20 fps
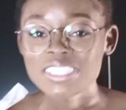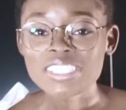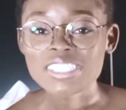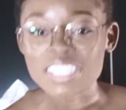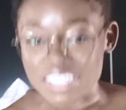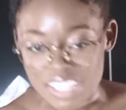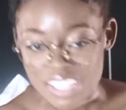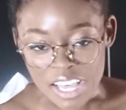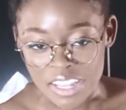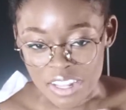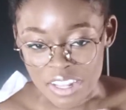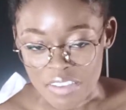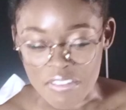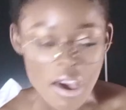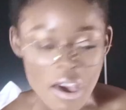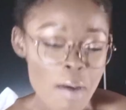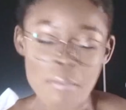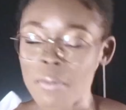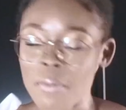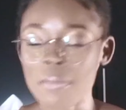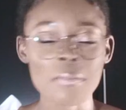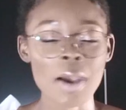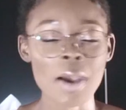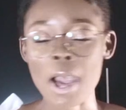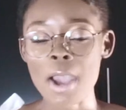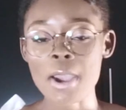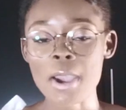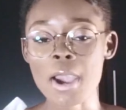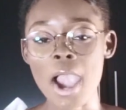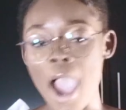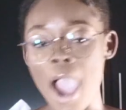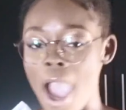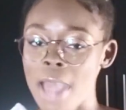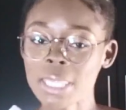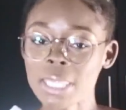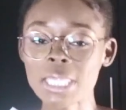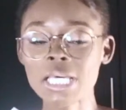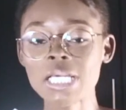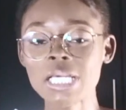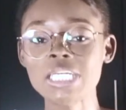since I love apple pie,
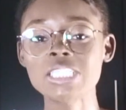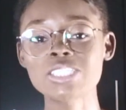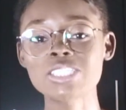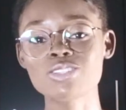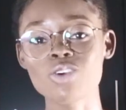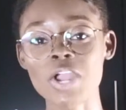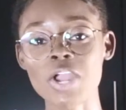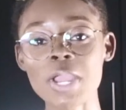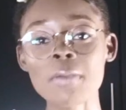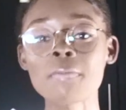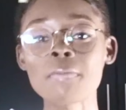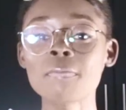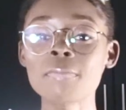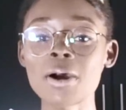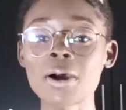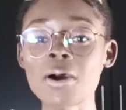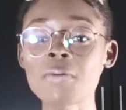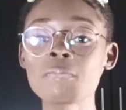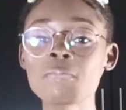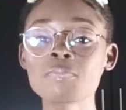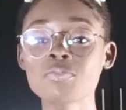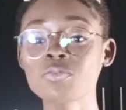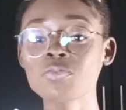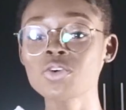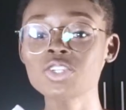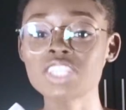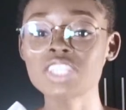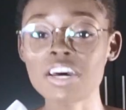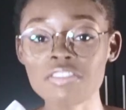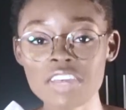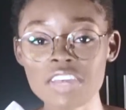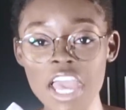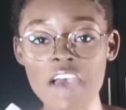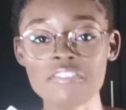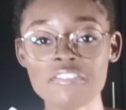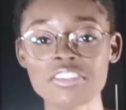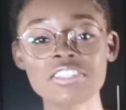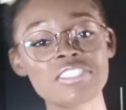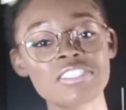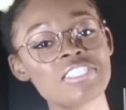I think it's great. But we'll definitely
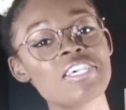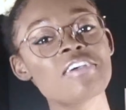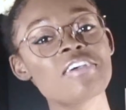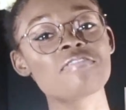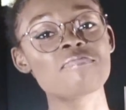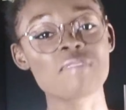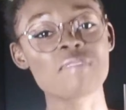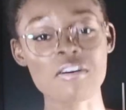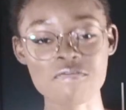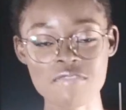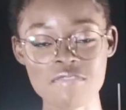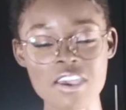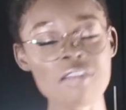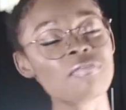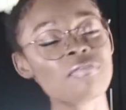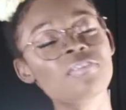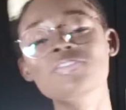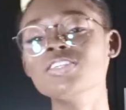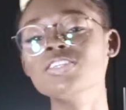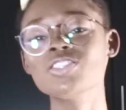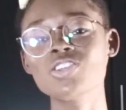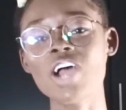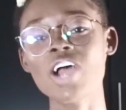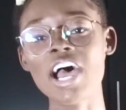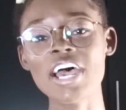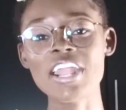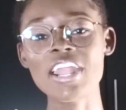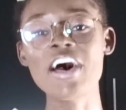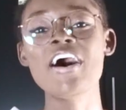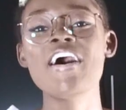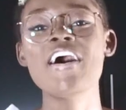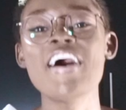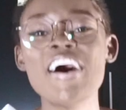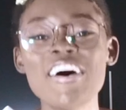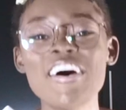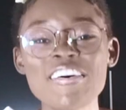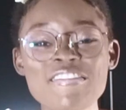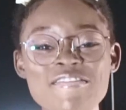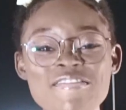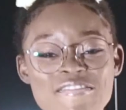have to see if my family will try it
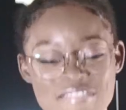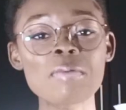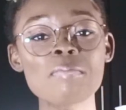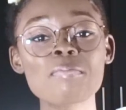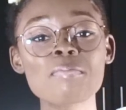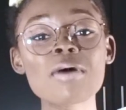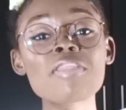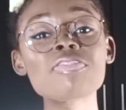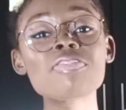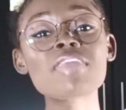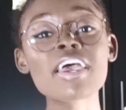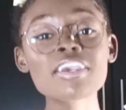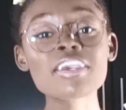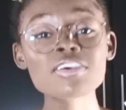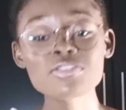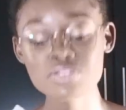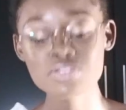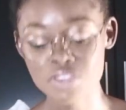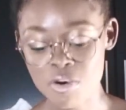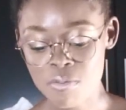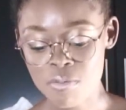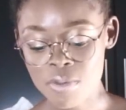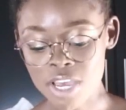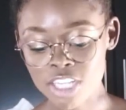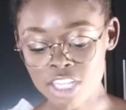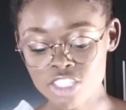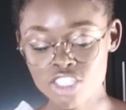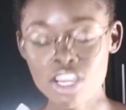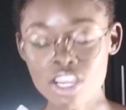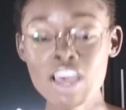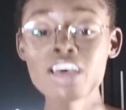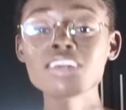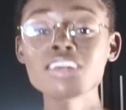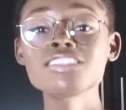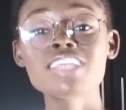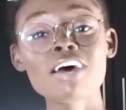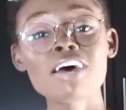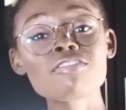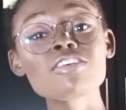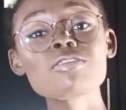out. But thank you so much.
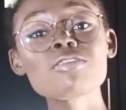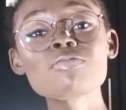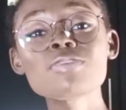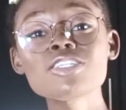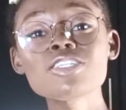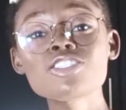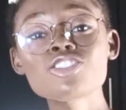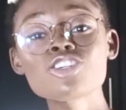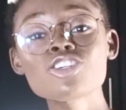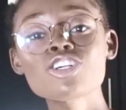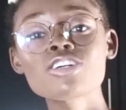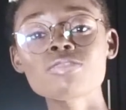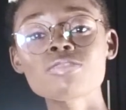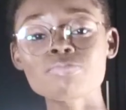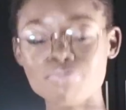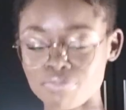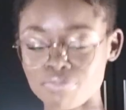Definitely be sure